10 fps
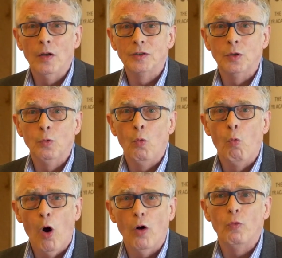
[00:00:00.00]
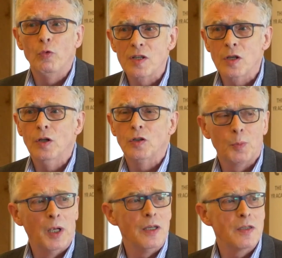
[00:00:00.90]
as to what
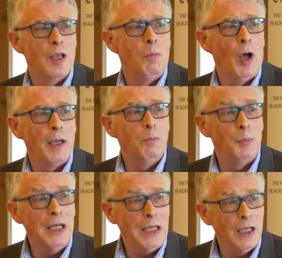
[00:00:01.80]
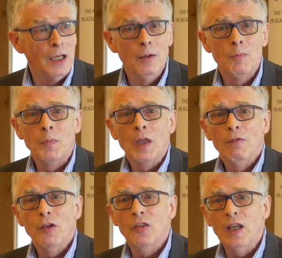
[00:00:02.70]
research base there might be
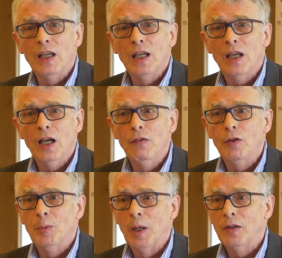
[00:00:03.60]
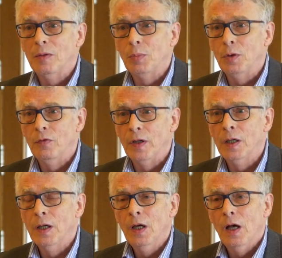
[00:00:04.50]
for thinking carefully about improving